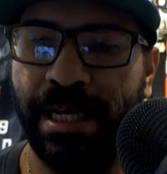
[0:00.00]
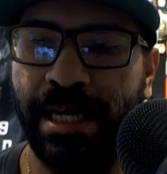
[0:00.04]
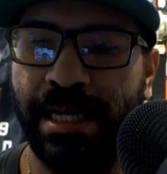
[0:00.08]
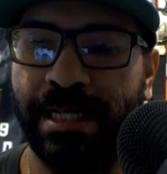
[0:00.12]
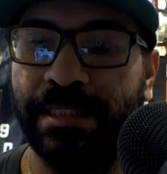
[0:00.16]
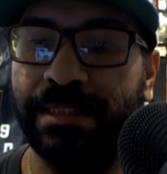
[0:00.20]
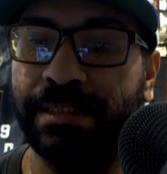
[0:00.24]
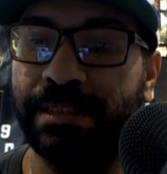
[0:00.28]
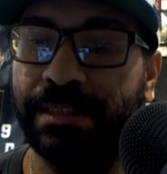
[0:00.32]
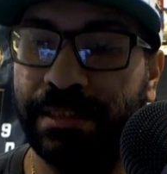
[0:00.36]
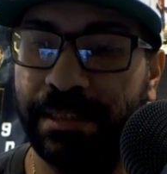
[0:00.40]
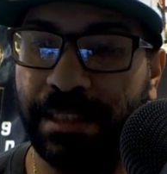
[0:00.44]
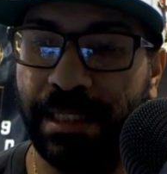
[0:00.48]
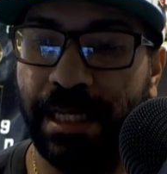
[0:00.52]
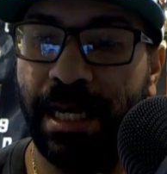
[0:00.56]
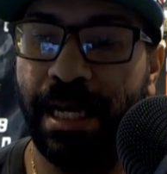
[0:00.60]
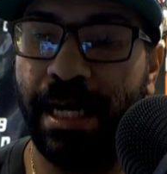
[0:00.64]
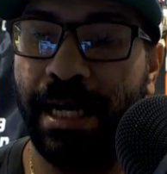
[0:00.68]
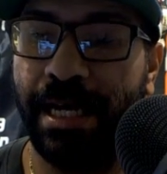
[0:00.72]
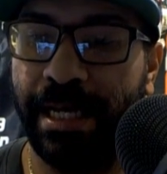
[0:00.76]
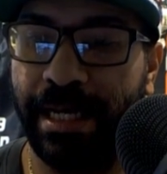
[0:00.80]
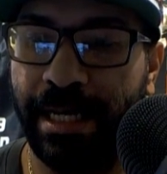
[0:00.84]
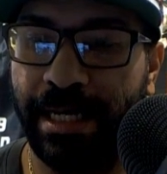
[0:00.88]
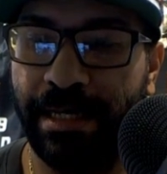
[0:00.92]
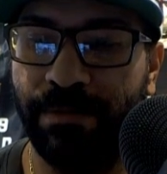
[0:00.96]
as
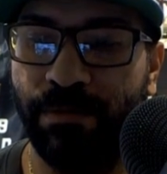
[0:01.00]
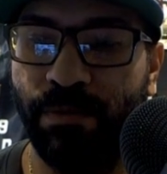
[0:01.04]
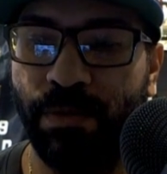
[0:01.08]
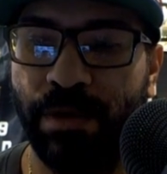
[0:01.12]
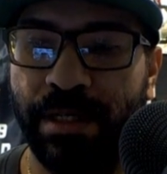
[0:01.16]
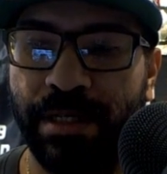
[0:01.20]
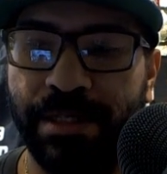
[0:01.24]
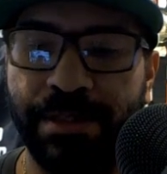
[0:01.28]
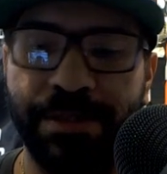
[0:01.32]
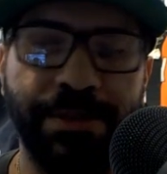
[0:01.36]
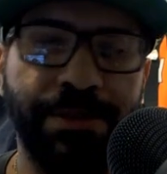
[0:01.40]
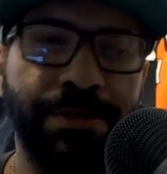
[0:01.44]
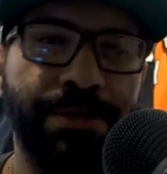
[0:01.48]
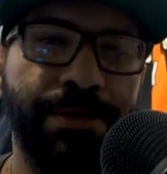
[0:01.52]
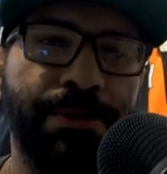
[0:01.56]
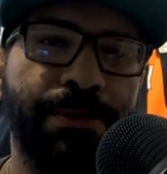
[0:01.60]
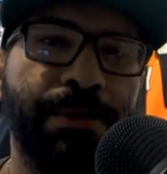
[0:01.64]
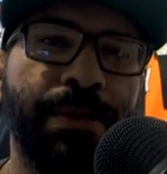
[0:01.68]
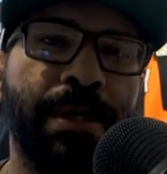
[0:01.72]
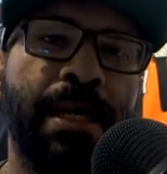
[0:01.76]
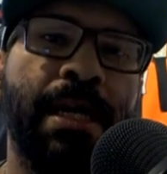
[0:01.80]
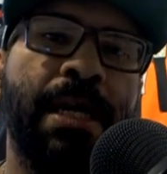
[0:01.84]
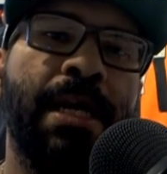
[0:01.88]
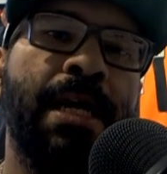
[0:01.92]
I had wanted to do,